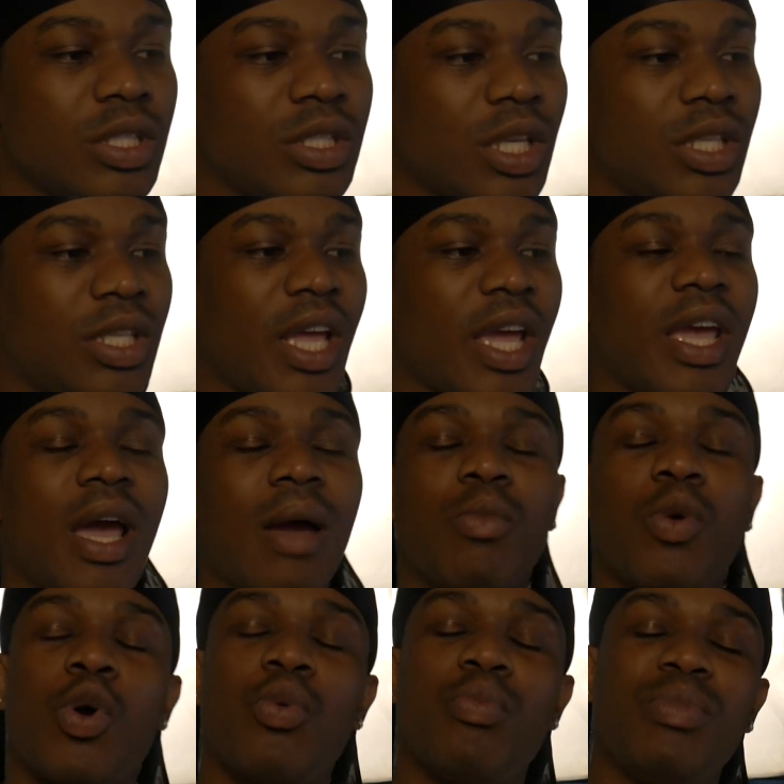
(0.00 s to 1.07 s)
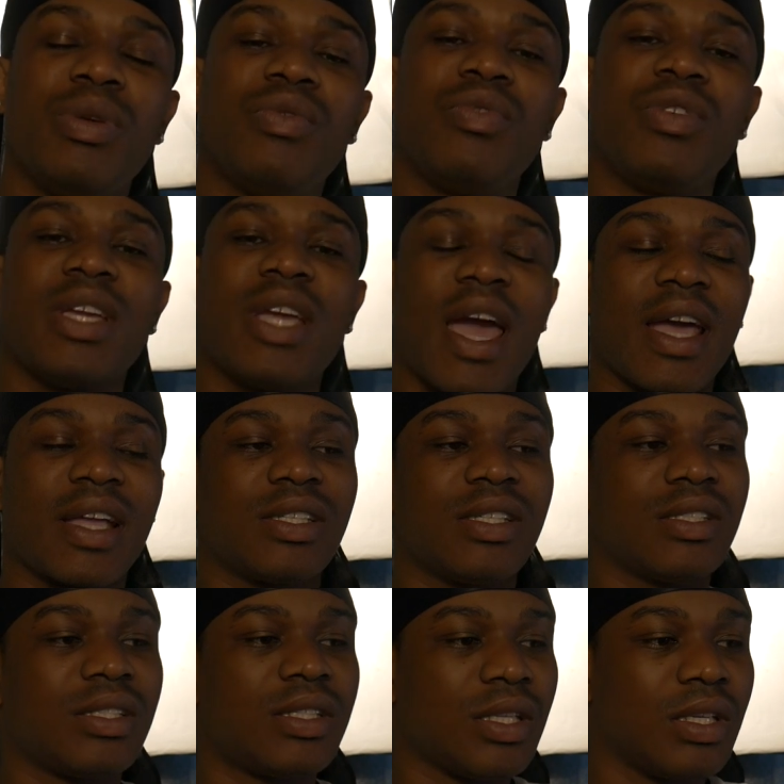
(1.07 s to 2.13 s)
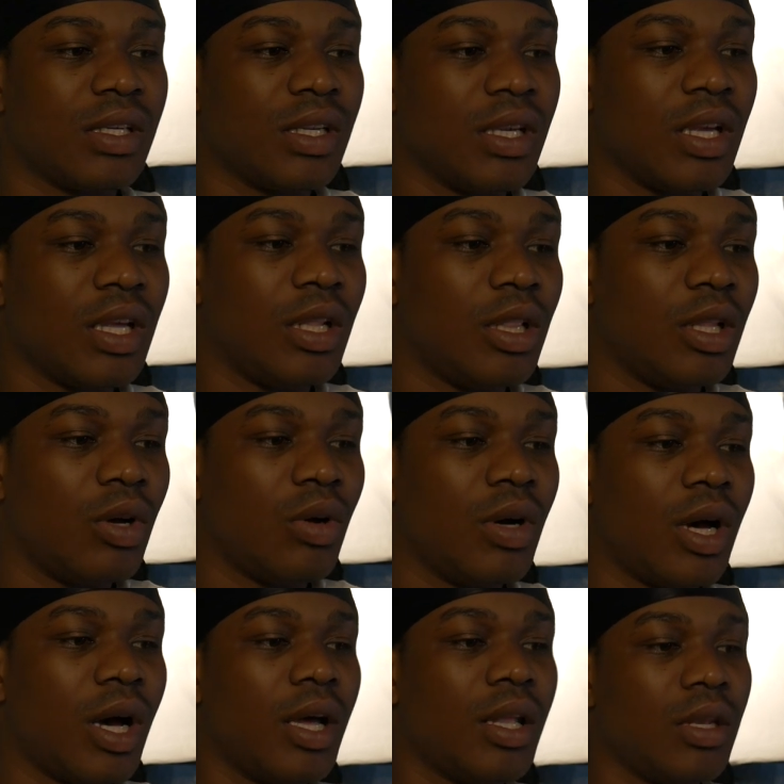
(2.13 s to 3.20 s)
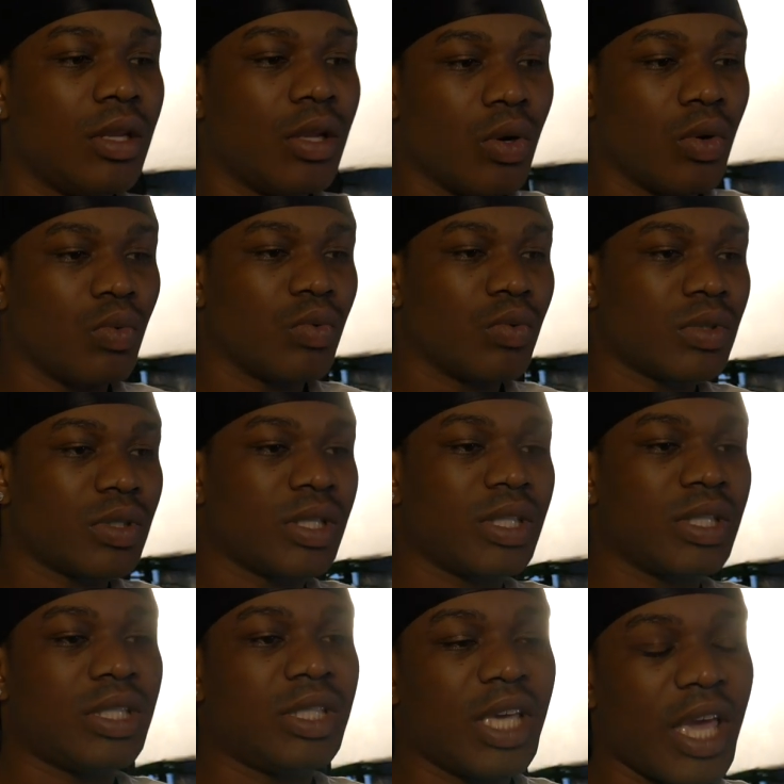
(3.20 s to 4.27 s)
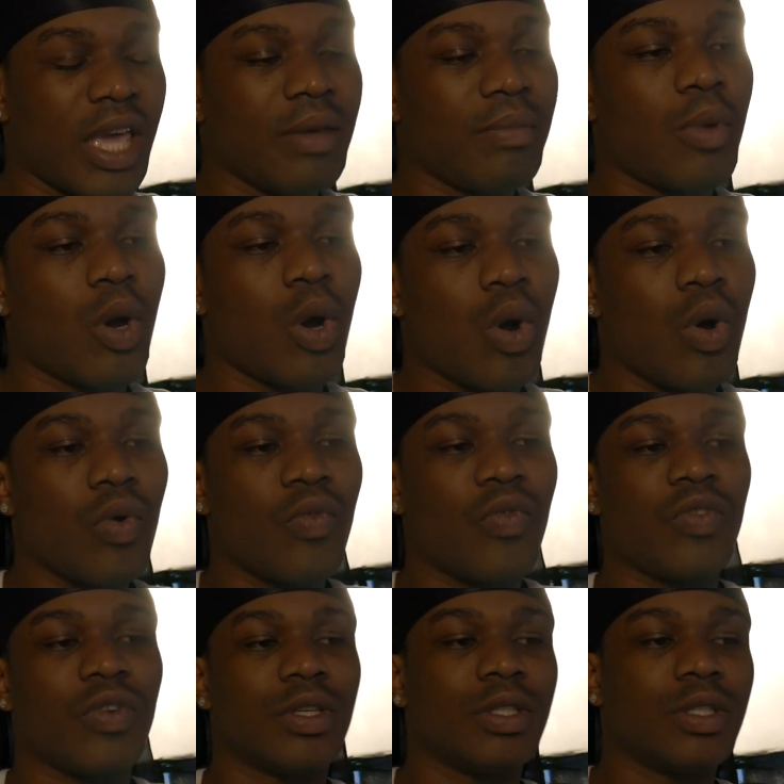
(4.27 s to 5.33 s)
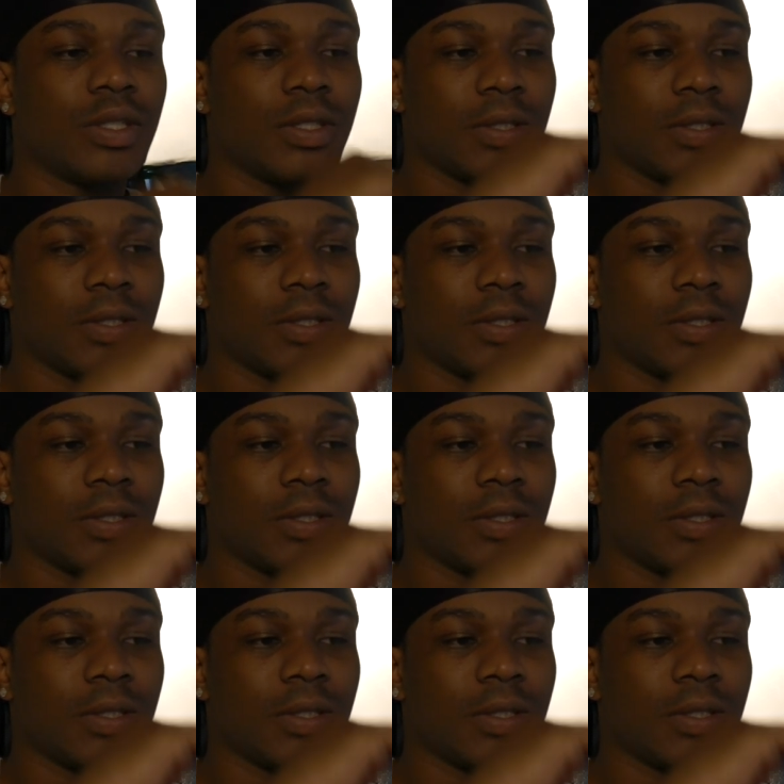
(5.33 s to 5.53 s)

Today, I'm going to be reacting to Lil Unknwn Game Over.